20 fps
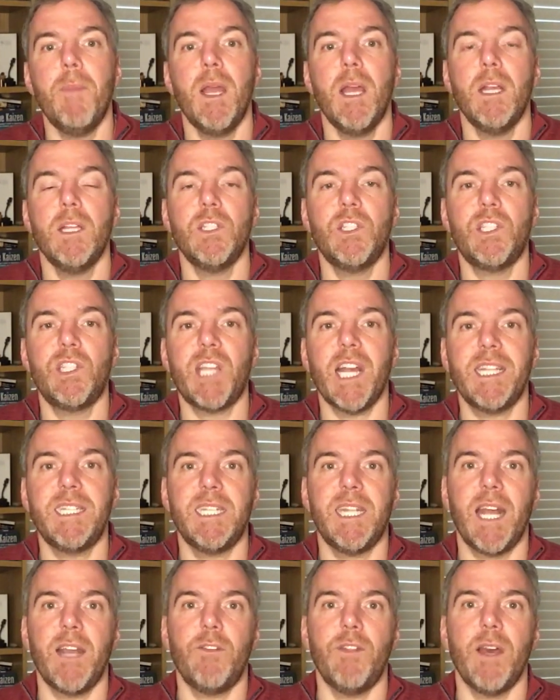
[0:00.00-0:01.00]
Setting
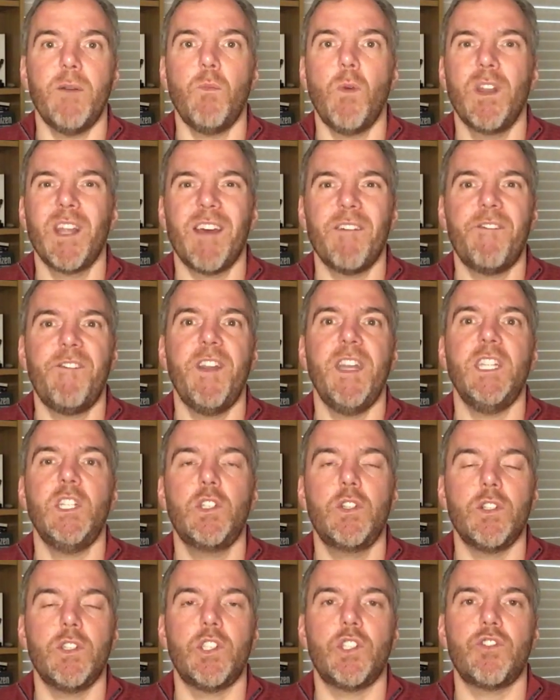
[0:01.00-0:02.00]
out then what our finished
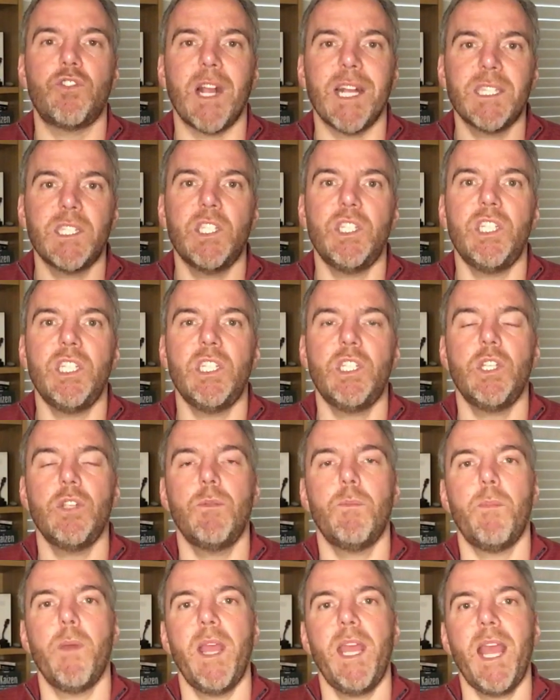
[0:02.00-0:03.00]
goods strategy
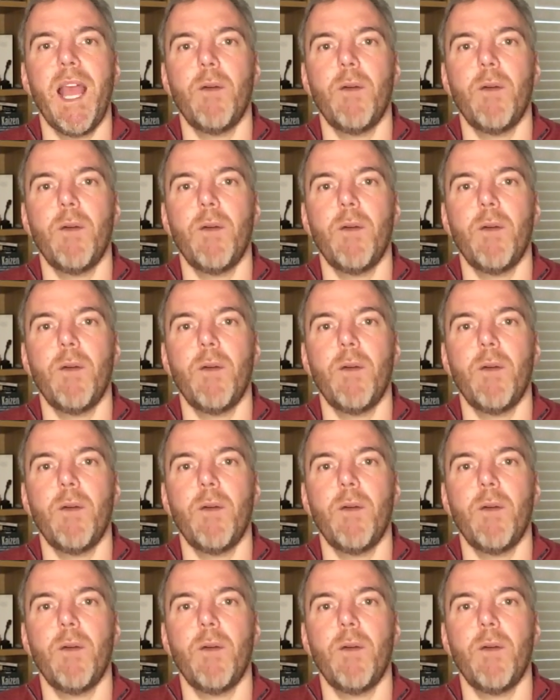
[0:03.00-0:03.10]
should be.